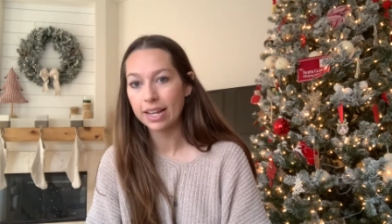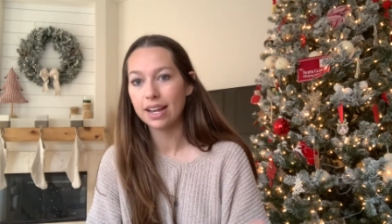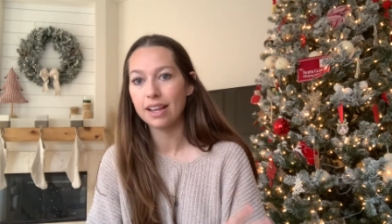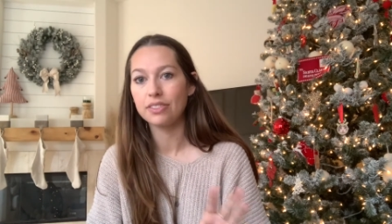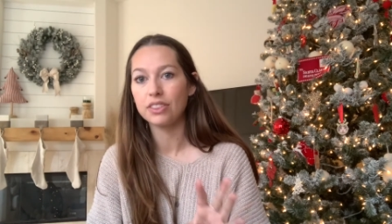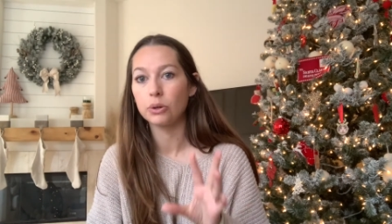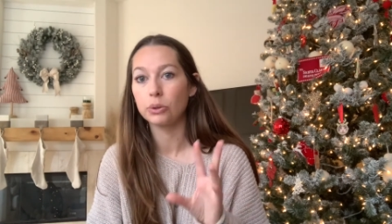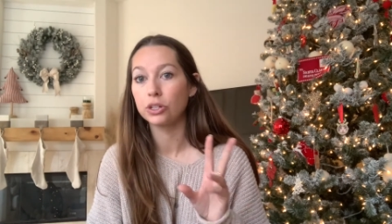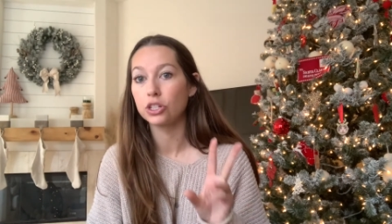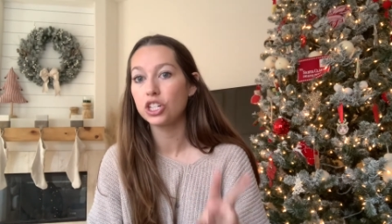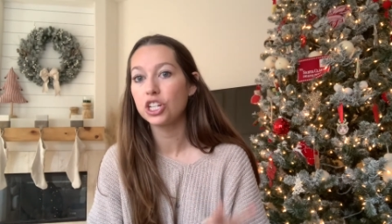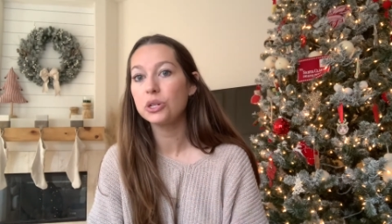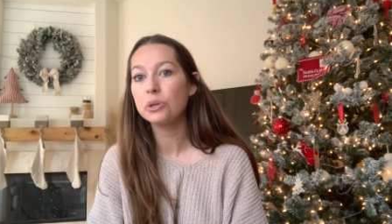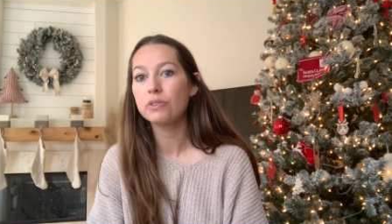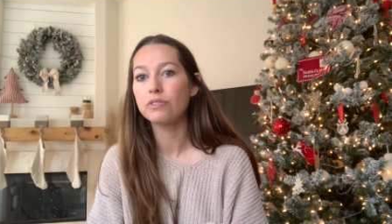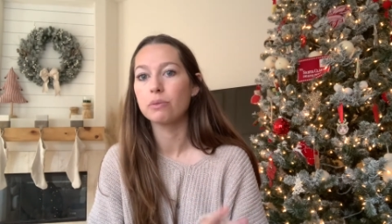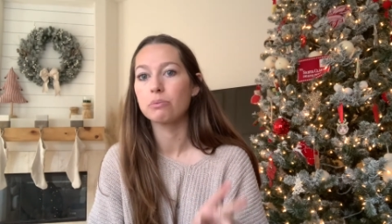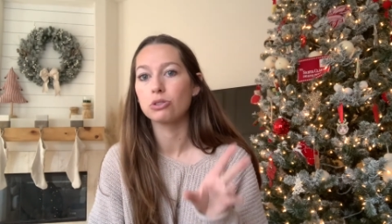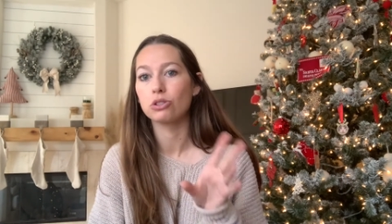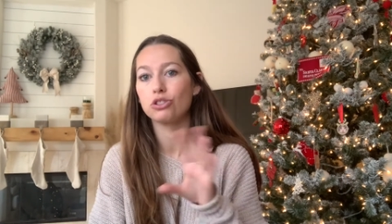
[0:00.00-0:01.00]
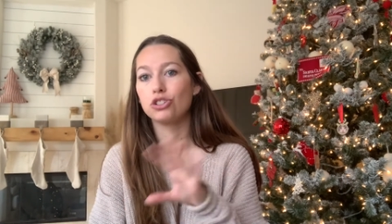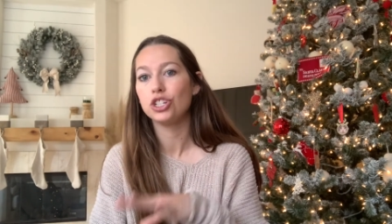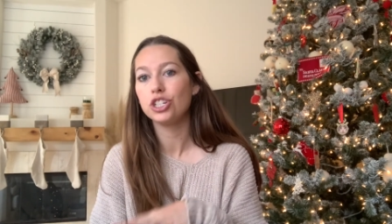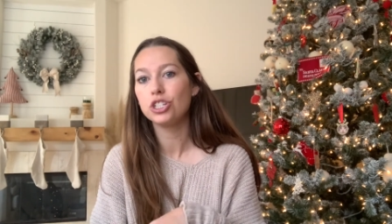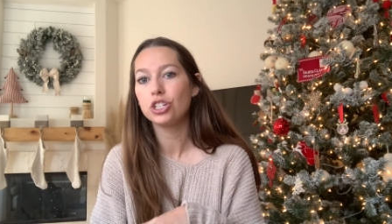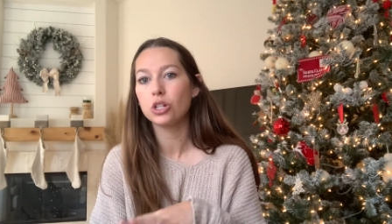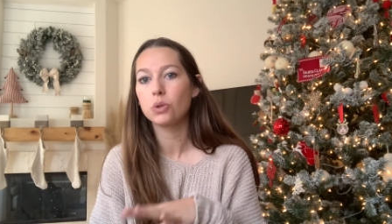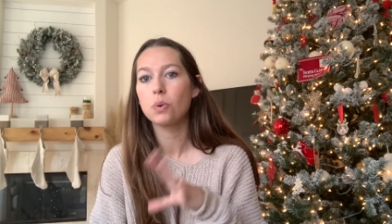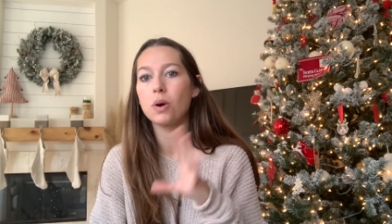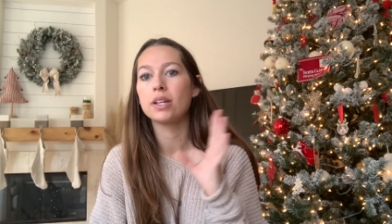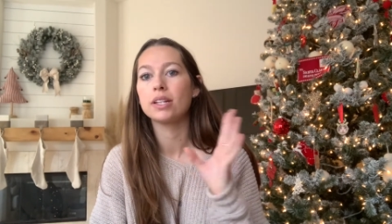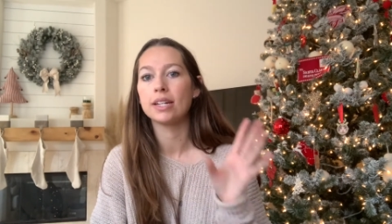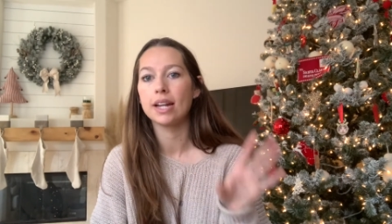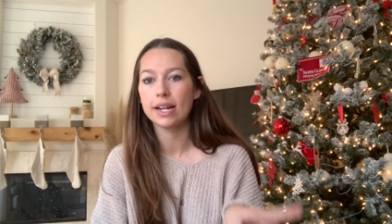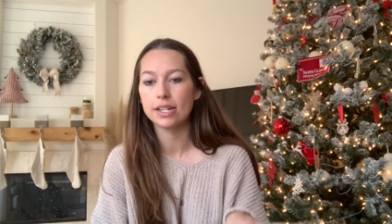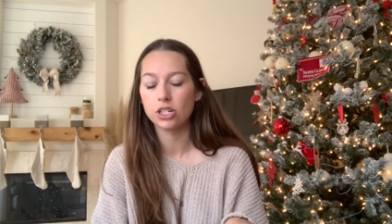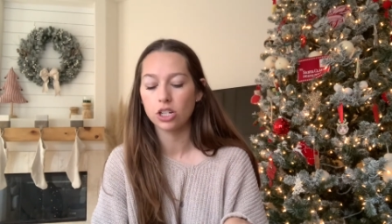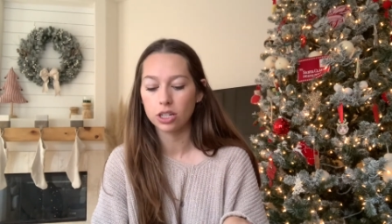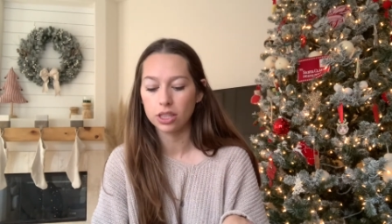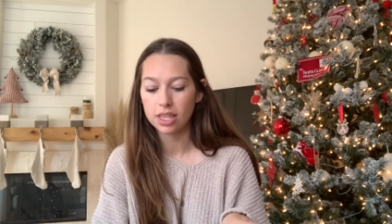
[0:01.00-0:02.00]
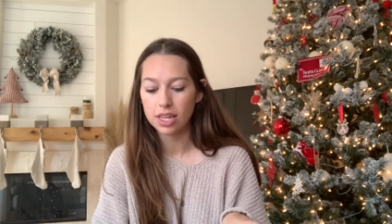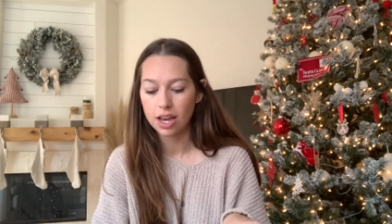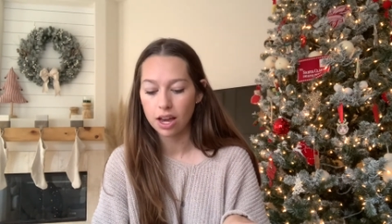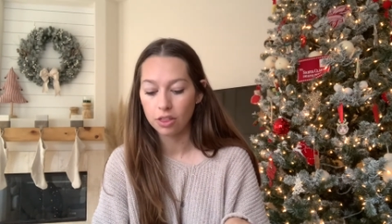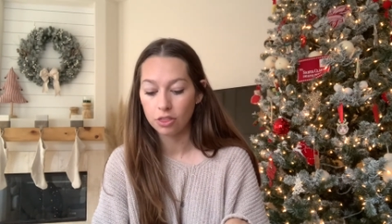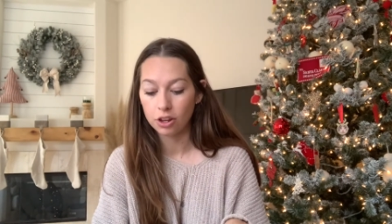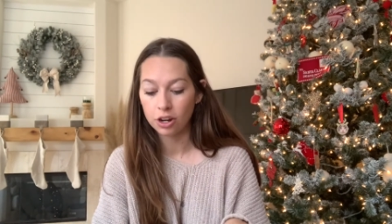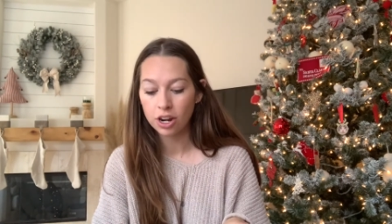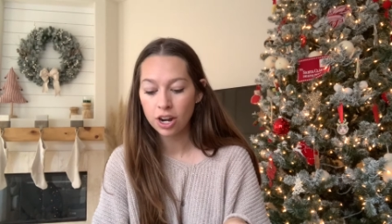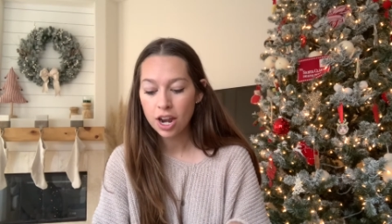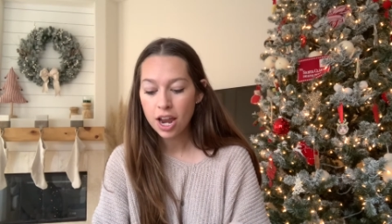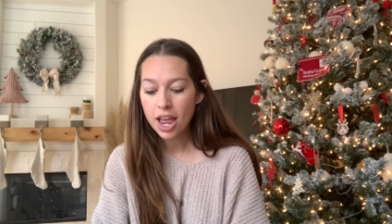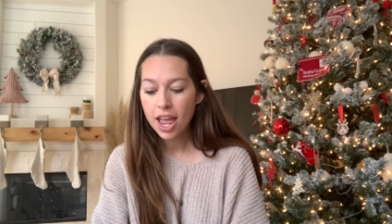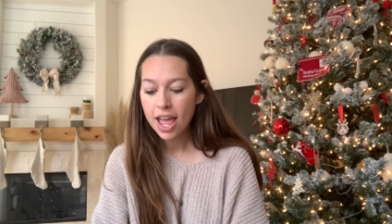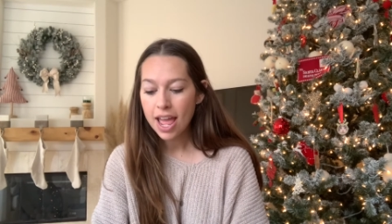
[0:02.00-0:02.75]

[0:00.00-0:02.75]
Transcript: And there were 2 of them. So she took one and I took the other.